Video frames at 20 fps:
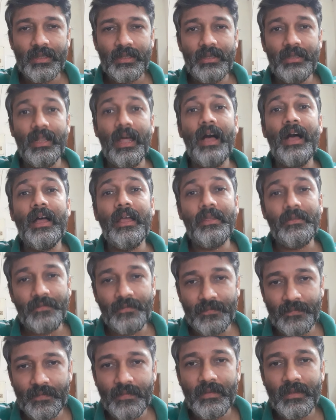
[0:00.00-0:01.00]

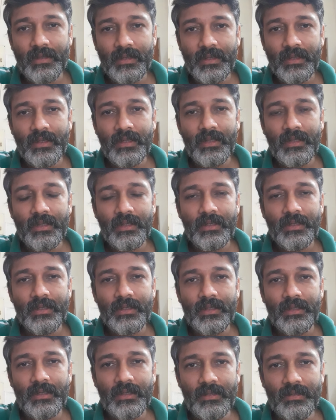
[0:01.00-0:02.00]
life,
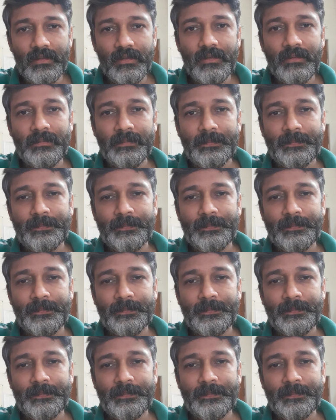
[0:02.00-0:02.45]
you know,